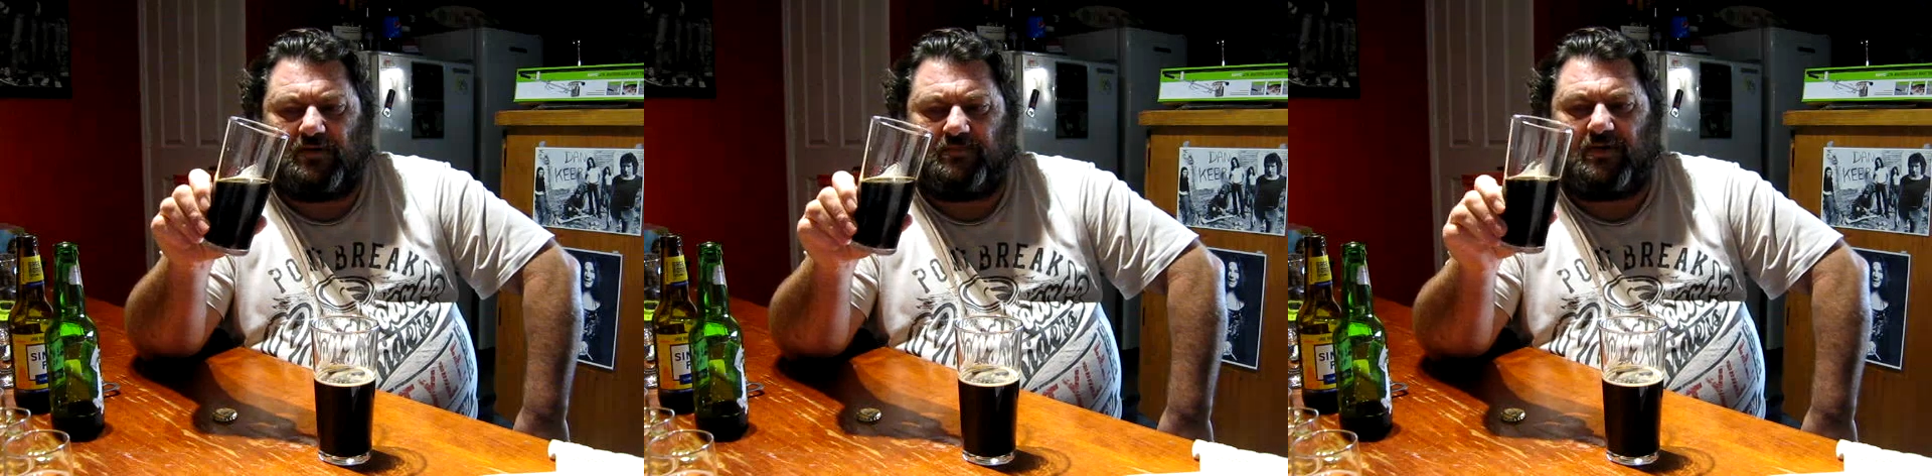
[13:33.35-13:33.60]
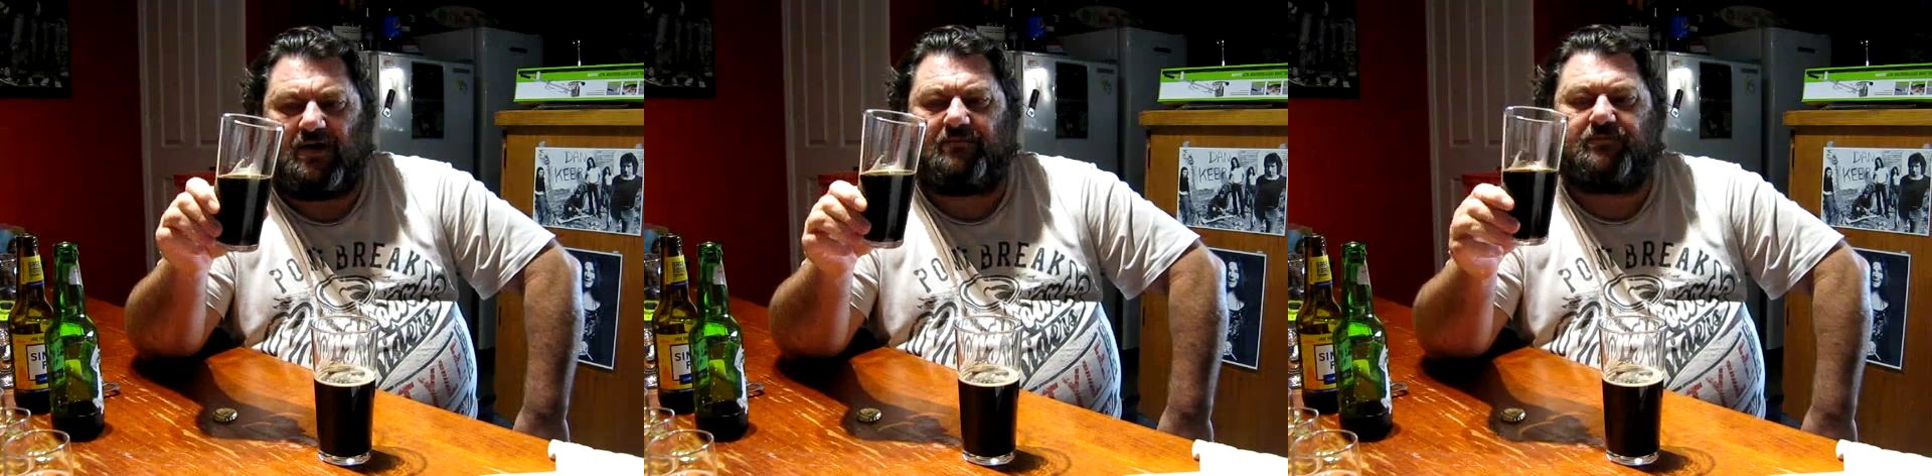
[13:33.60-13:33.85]

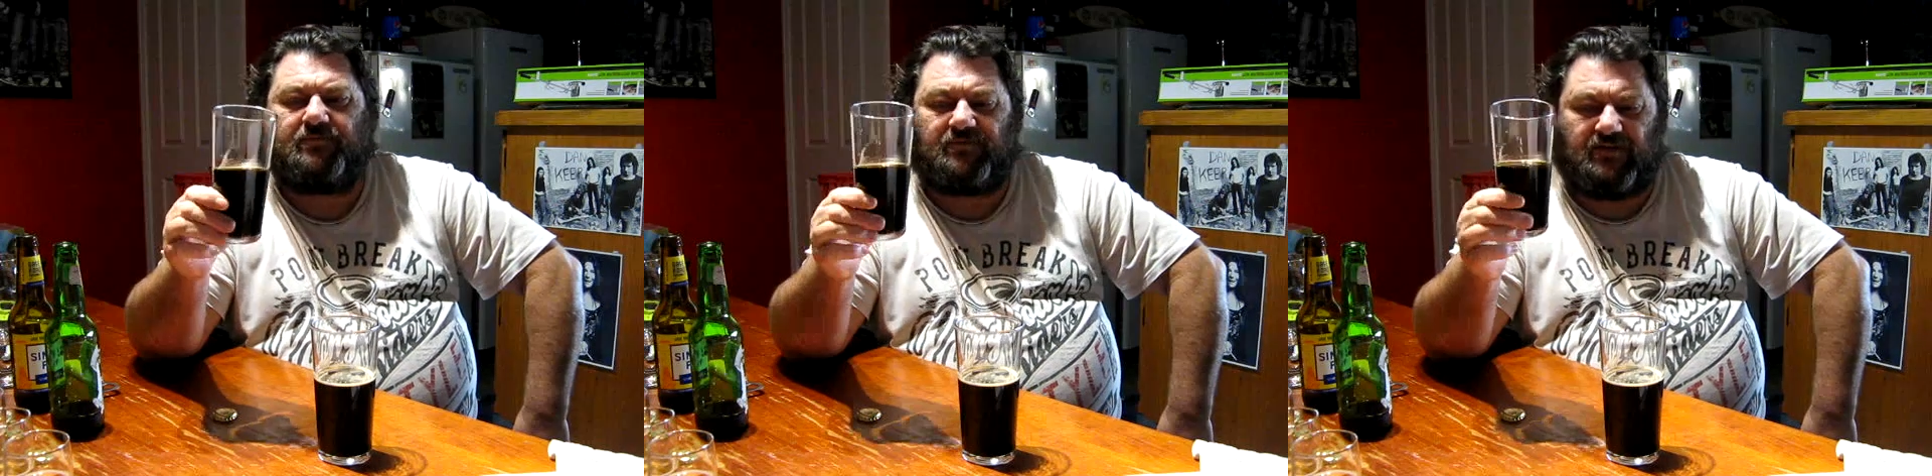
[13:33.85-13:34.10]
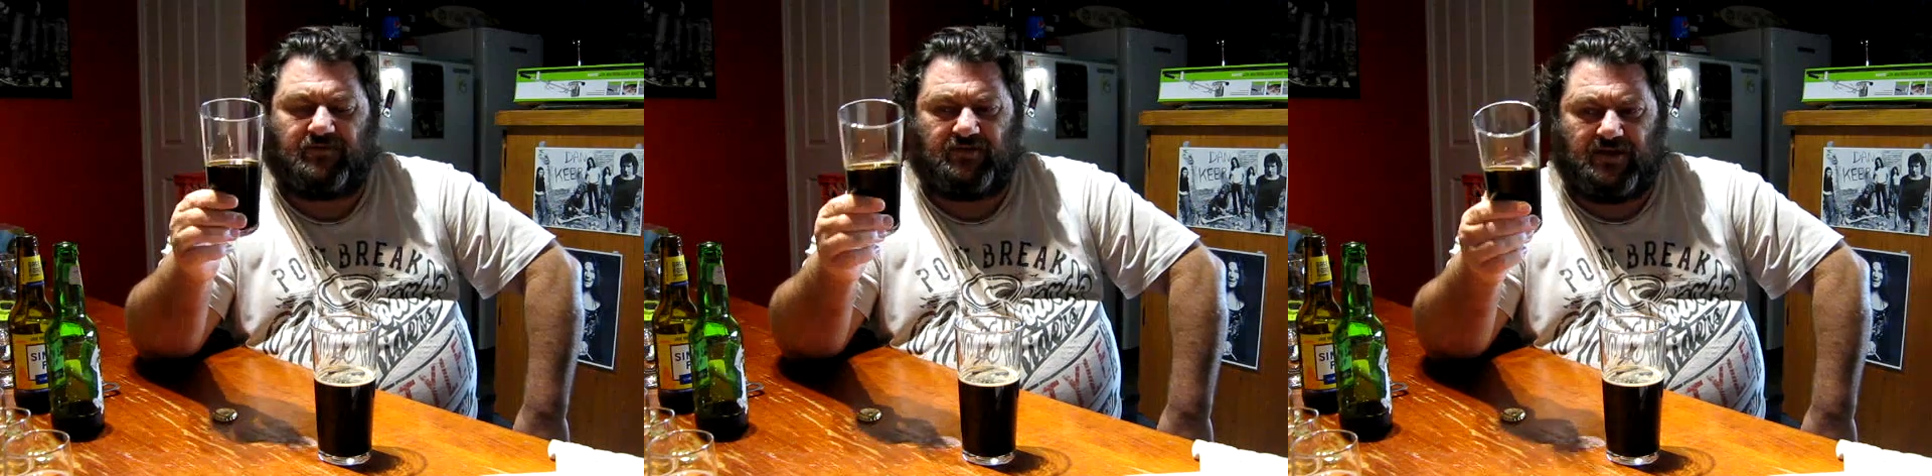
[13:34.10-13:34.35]
but
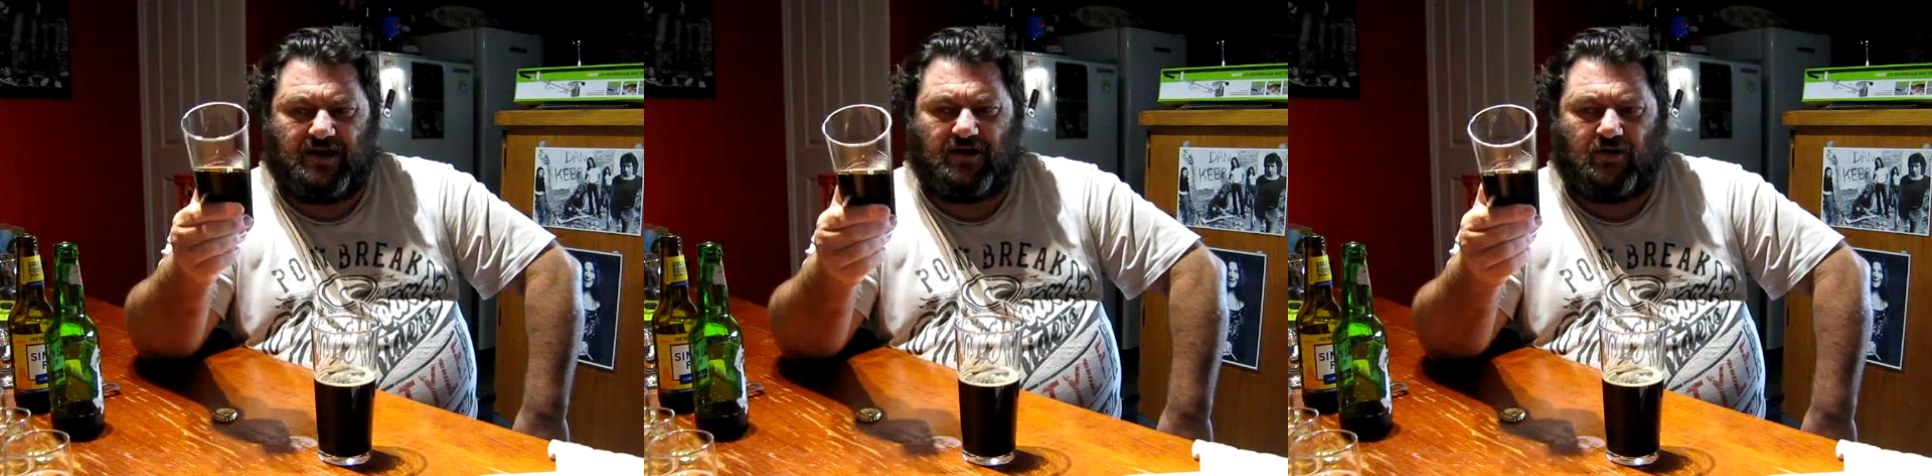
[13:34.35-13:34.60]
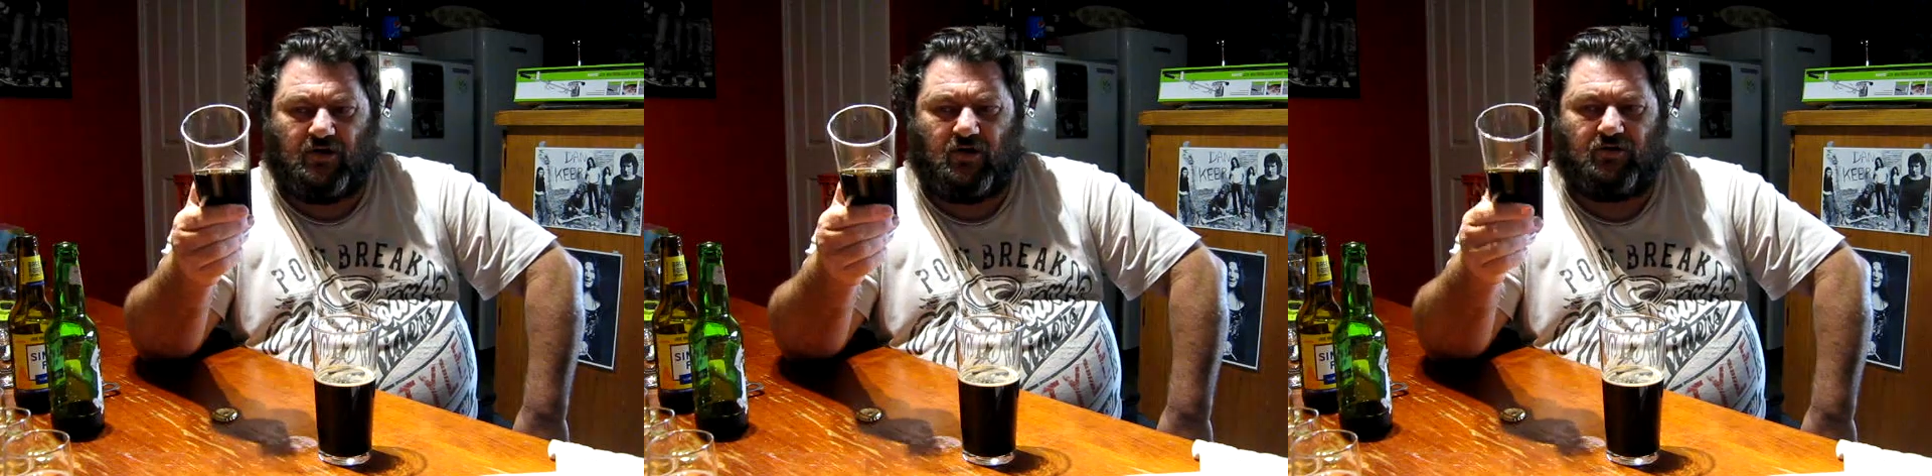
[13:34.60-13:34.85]
given the
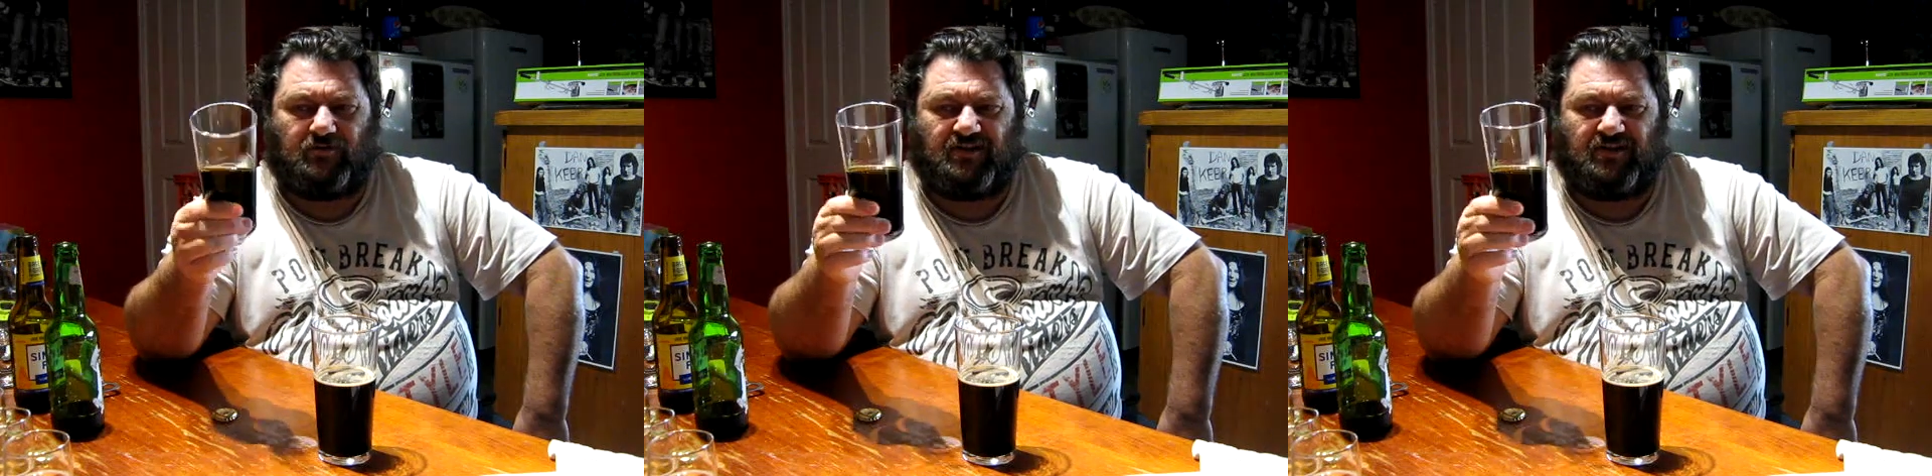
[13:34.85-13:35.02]
alcohol,